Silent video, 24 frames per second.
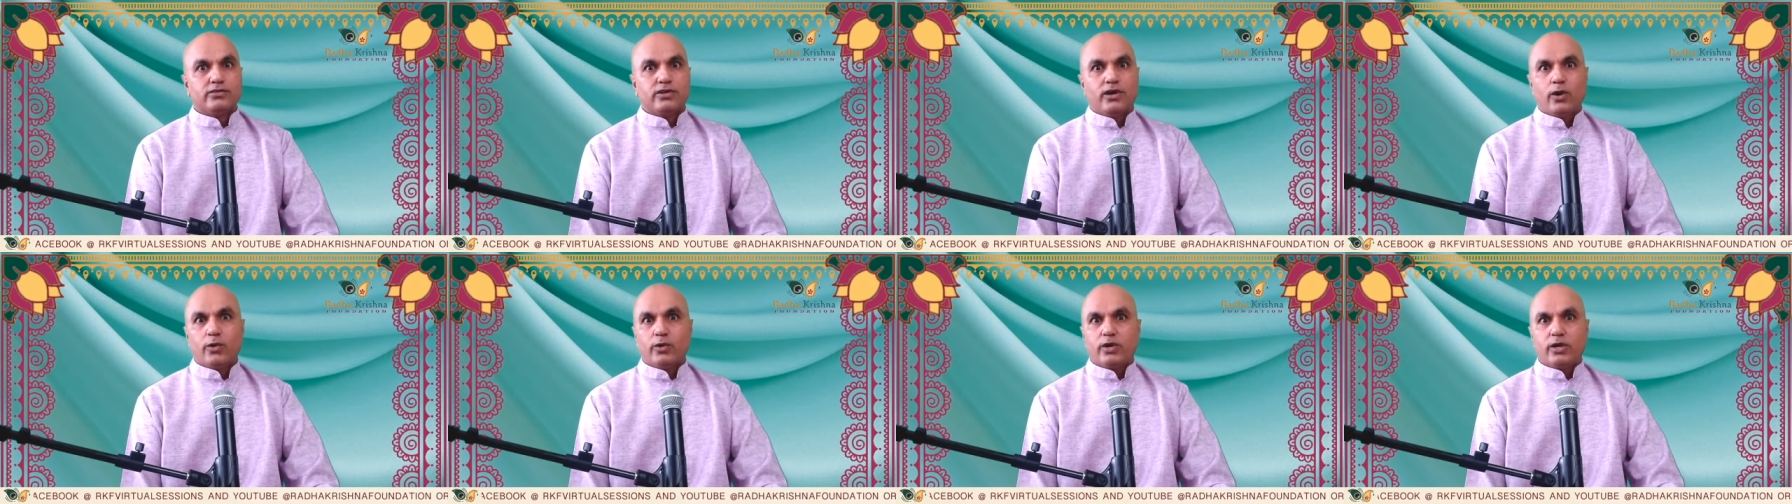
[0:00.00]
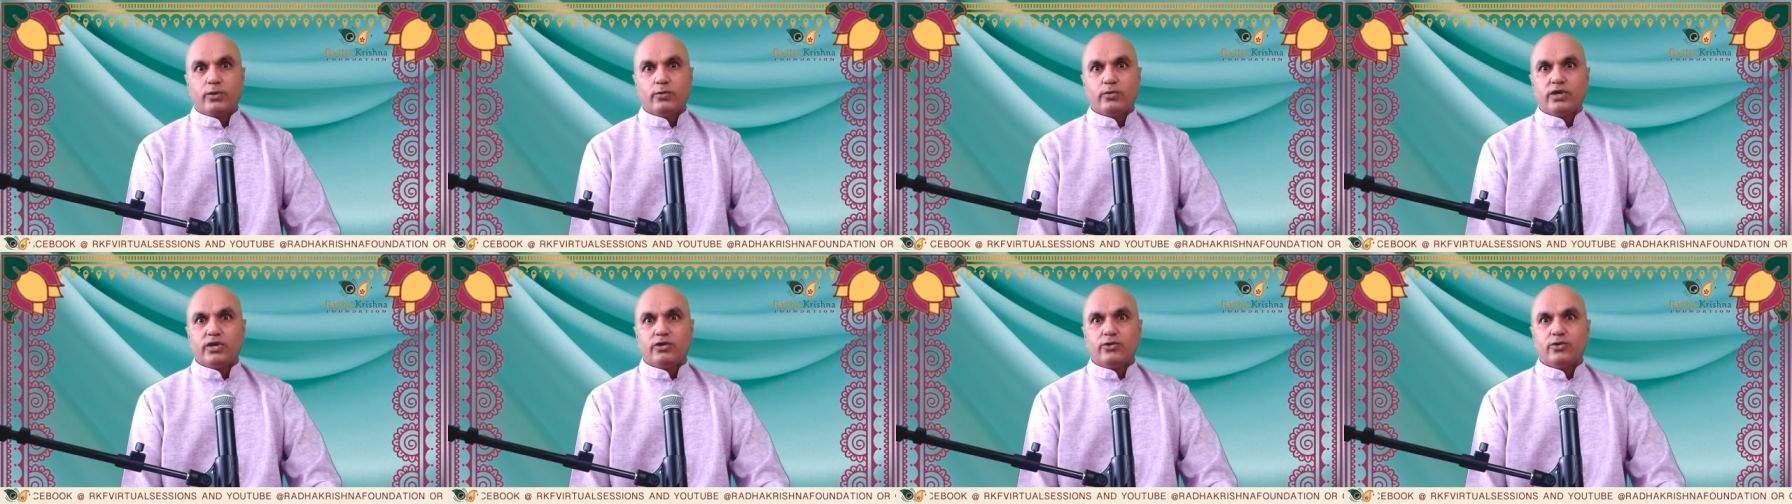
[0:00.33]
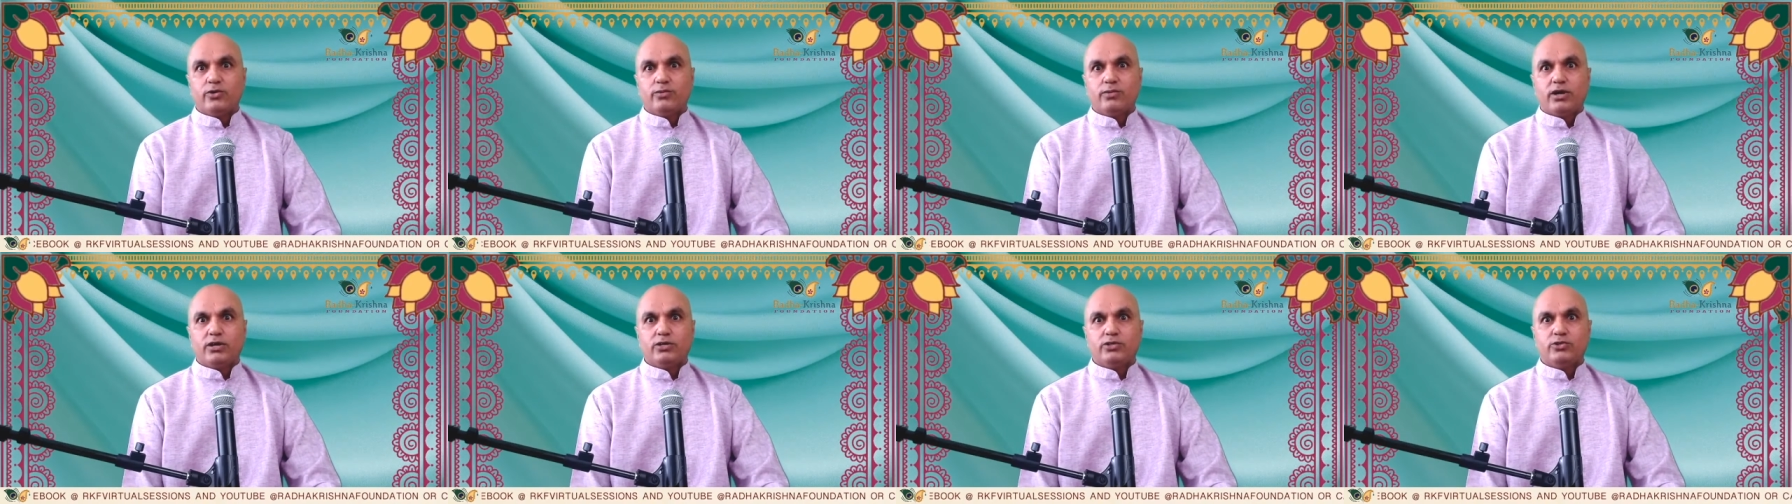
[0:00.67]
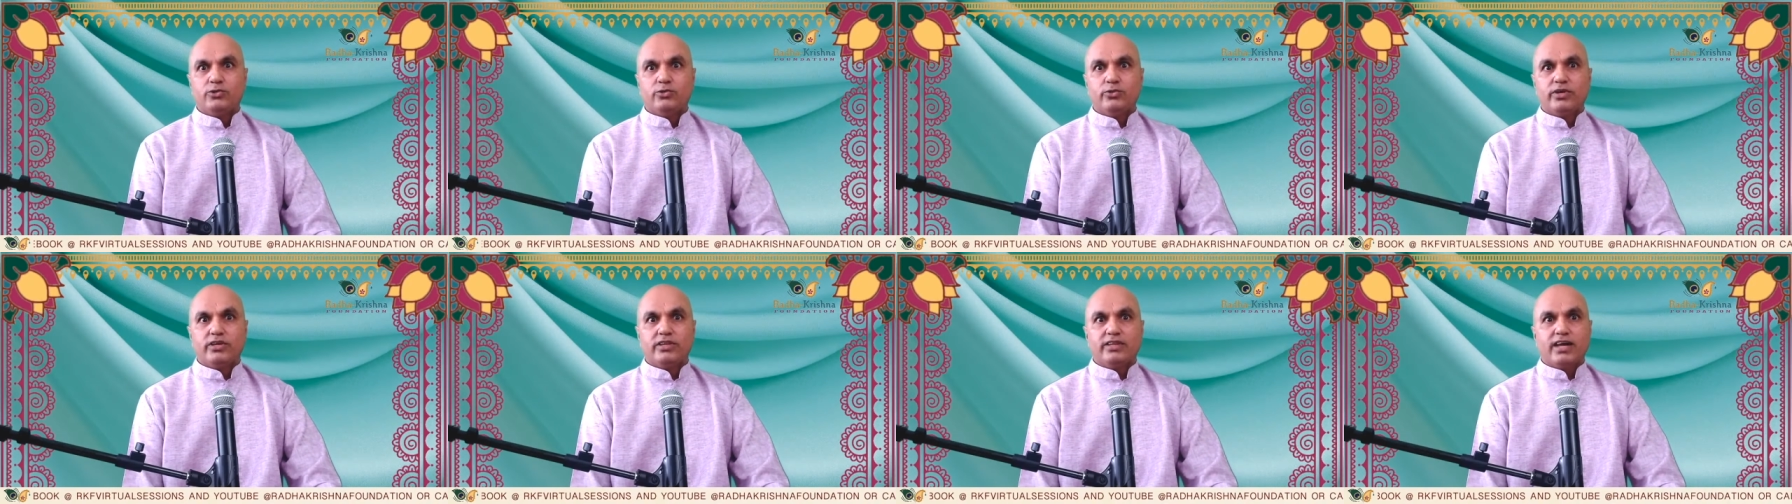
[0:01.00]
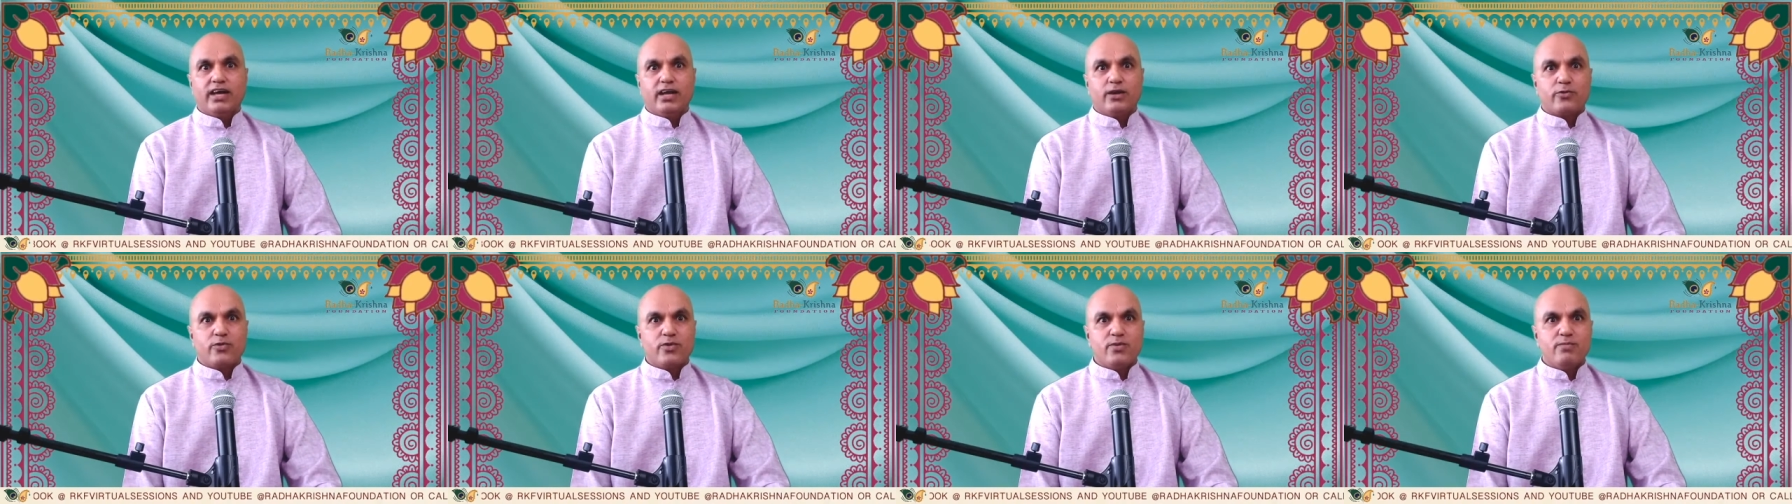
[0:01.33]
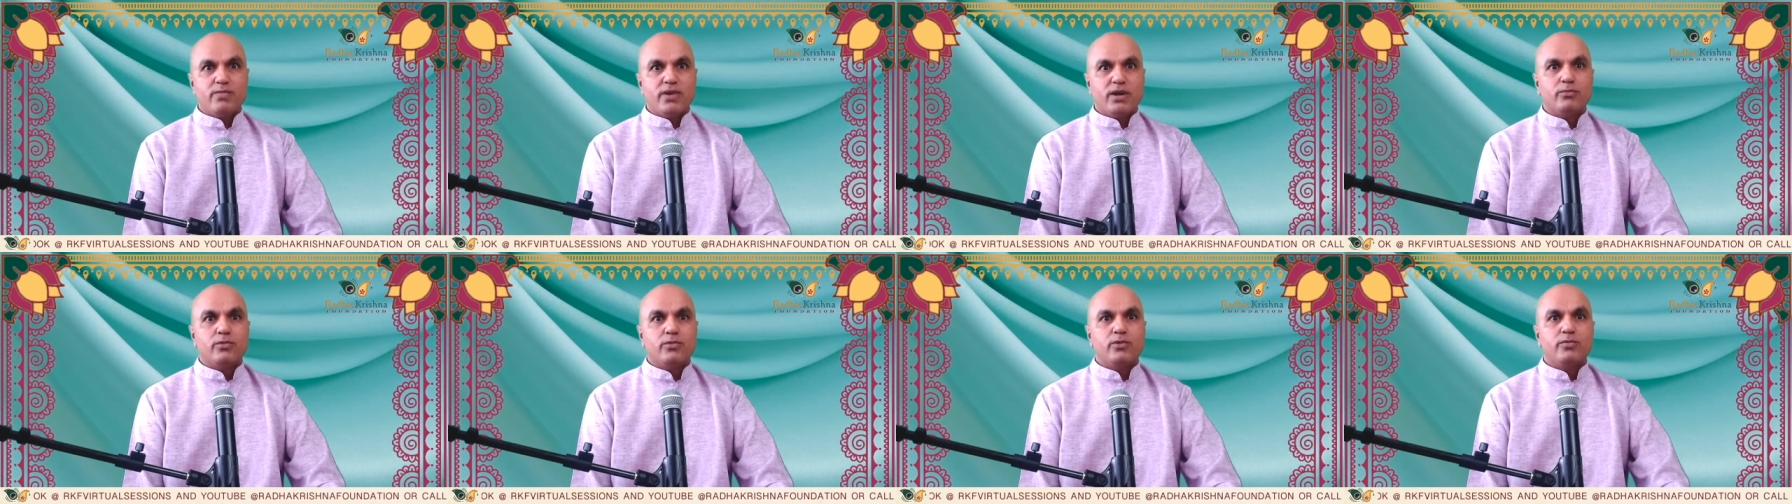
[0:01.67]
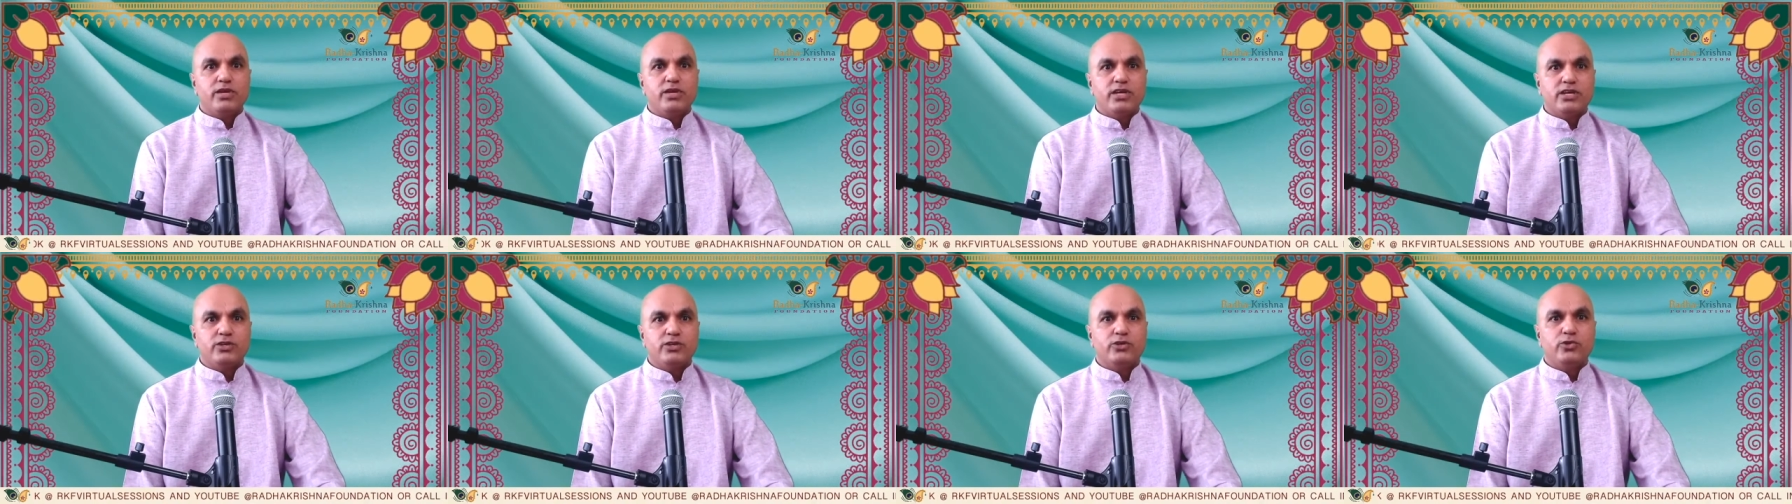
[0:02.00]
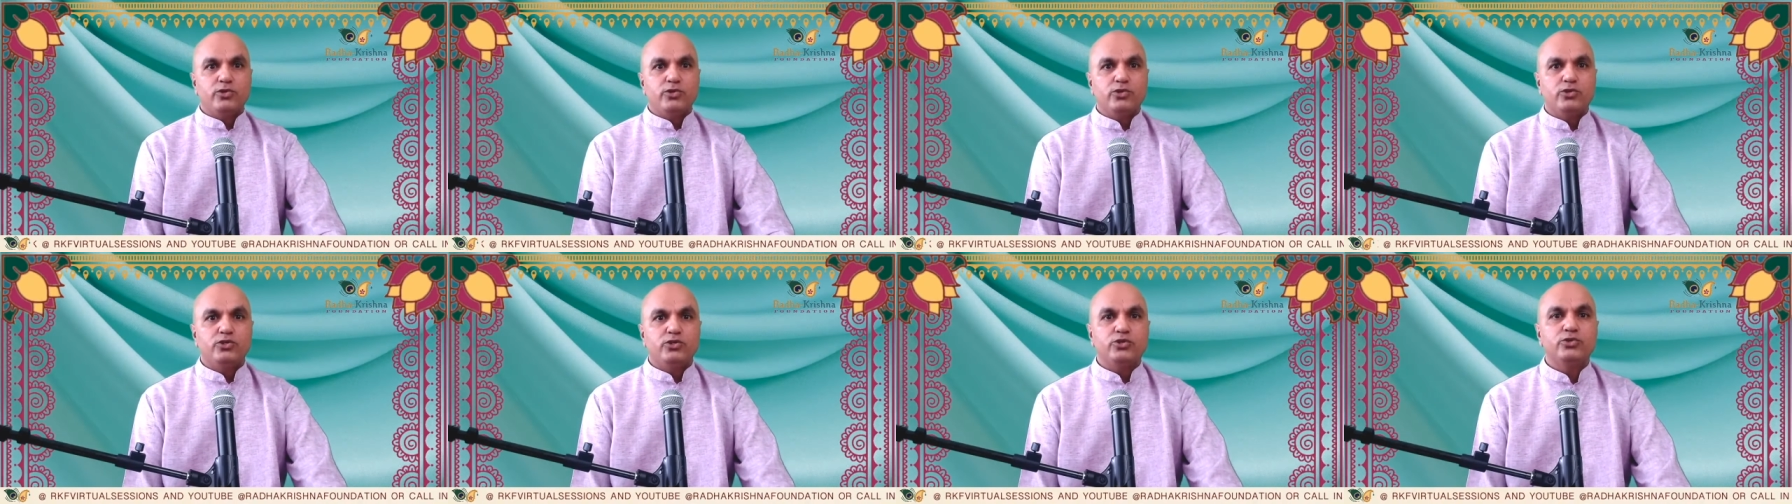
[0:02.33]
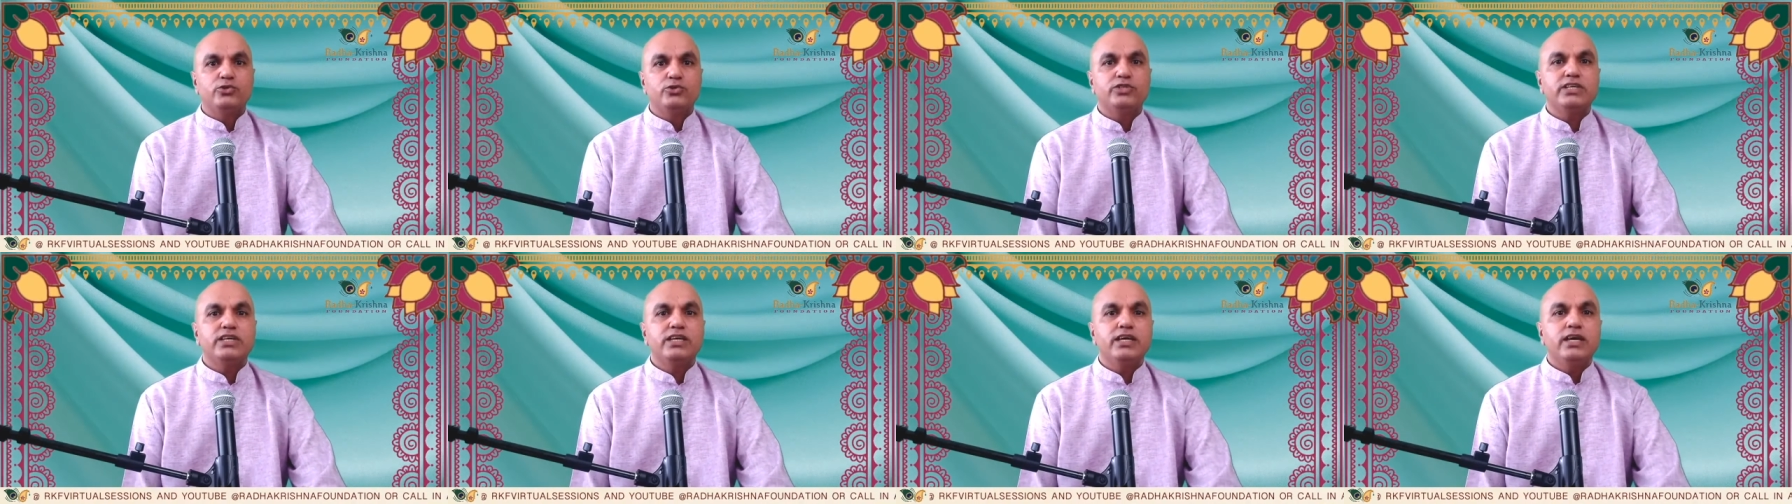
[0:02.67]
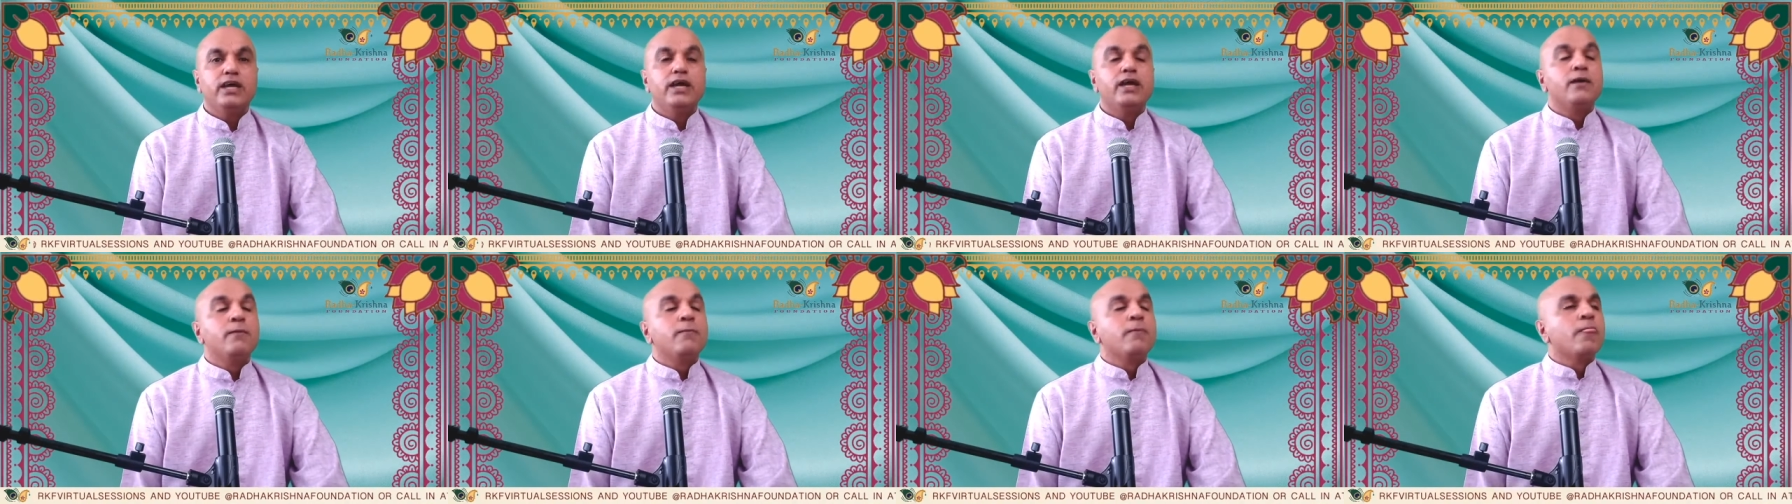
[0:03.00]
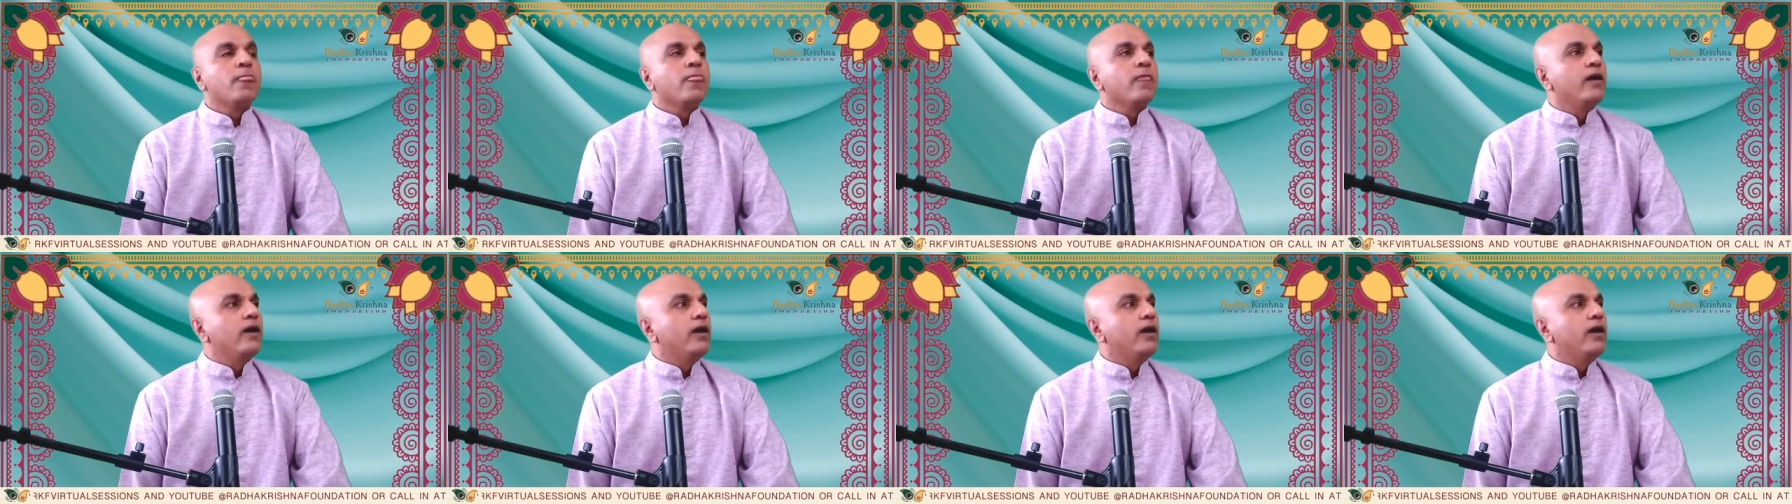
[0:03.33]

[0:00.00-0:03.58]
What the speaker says: So how can we go about doing that? Remember me and do your duty?